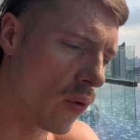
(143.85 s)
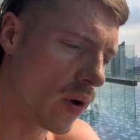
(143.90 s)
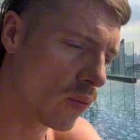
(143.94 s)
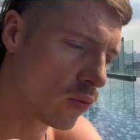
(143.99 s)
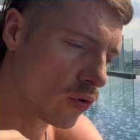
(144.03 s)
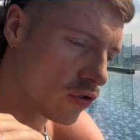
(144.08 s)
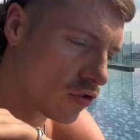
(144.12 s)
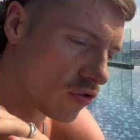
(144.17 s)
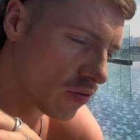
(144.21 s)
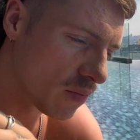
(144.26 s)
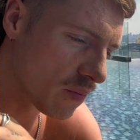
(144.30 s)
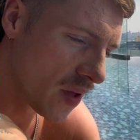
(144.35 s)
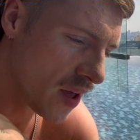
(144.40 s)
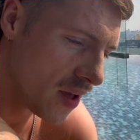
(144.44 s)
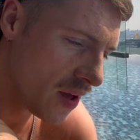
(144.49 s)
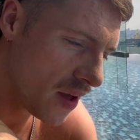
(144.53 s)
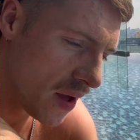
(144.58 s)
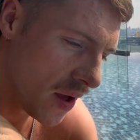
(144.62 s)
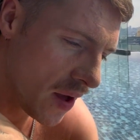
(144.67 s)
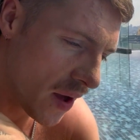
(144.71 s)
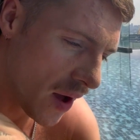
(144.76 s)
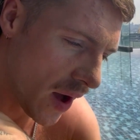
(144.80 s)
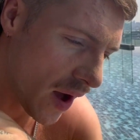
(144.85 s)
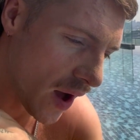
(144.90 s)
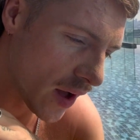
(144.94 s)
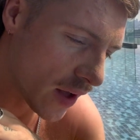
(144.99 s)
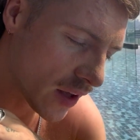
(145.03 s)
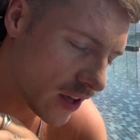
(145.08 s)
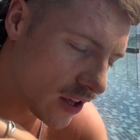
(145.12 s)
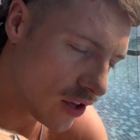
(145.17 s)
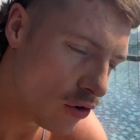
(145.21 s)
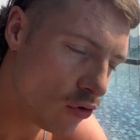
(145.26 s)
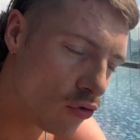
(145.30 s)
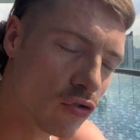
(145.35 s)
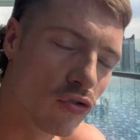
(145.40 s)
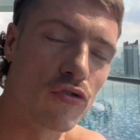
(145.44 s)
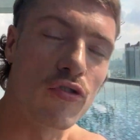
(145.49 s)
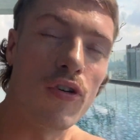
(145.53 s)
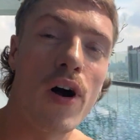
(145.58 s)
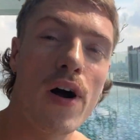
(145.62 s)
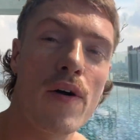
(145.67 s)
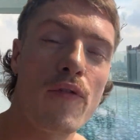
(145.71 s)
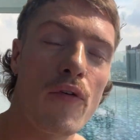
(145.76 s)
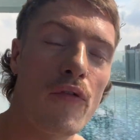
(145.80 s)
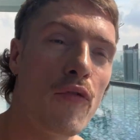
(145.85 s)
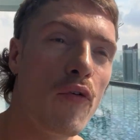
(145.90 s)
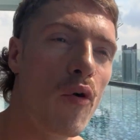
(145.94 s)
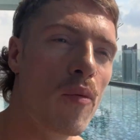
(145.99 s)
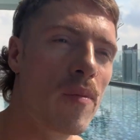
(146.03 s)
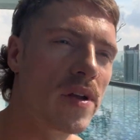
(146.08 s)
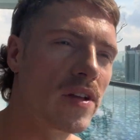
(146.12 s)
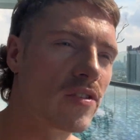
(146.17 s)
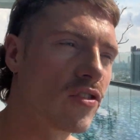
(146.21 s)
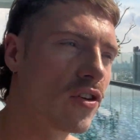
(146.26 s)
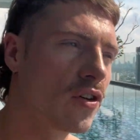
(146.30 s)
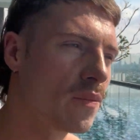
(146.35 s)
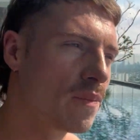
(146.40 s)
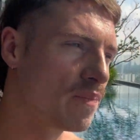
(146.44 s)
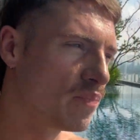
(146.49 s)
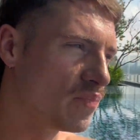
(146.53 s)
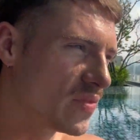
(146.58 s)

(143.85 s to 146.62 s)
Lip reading: It was a huge driver for me to